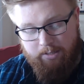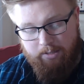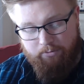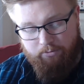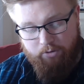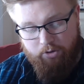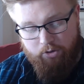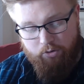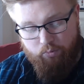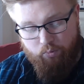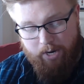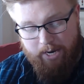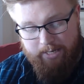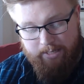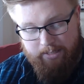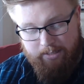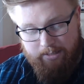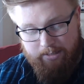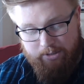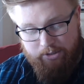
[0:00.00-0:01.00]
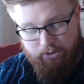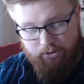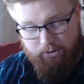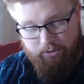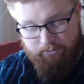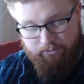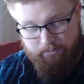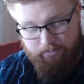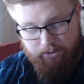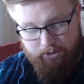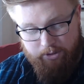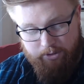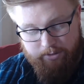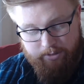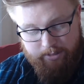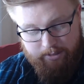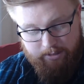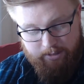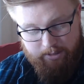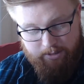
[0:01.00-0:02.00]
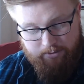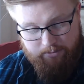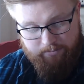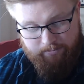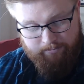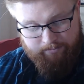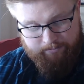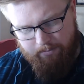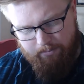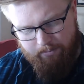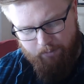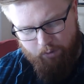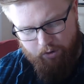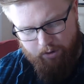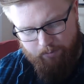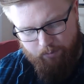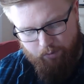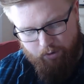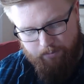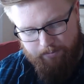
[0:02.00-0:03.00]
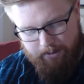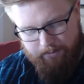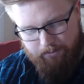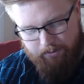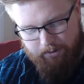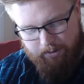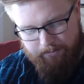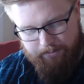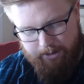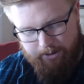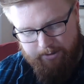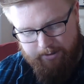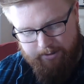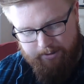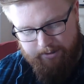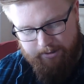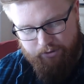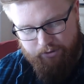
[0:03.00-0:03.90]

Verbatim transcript: The road widened and turned from dirt to stone. More and more people appeared on the